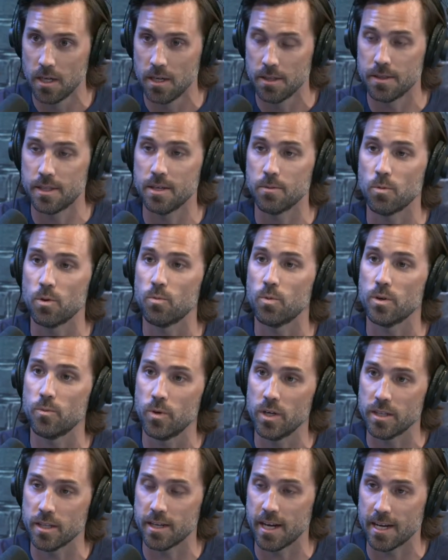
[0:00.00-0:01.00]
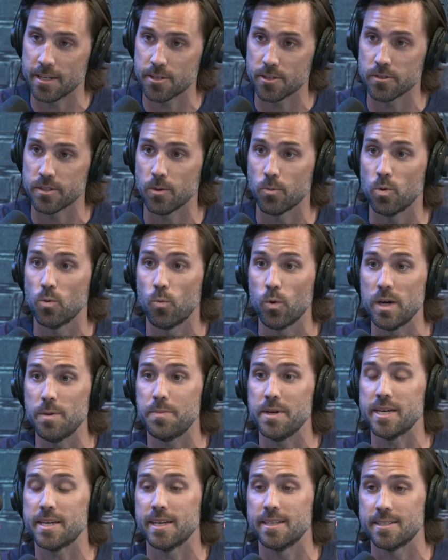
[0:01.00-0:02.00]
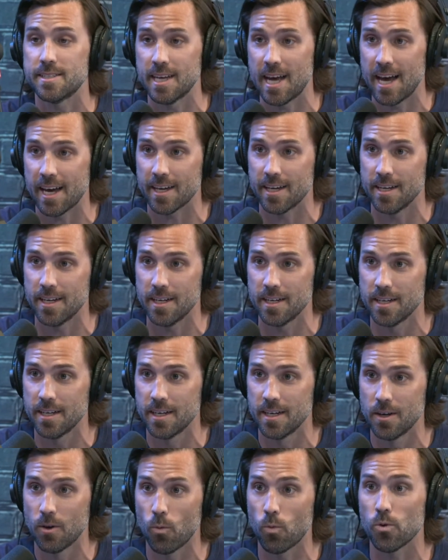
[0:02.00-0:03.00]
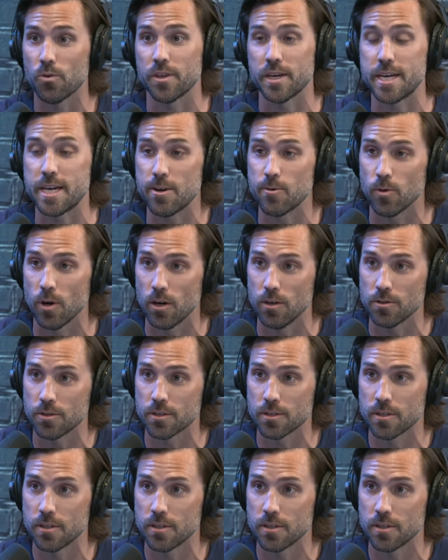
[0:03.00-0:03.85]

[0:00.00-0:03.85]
Then when we win the national, th- when we beat Gonzaga, we're the heroes.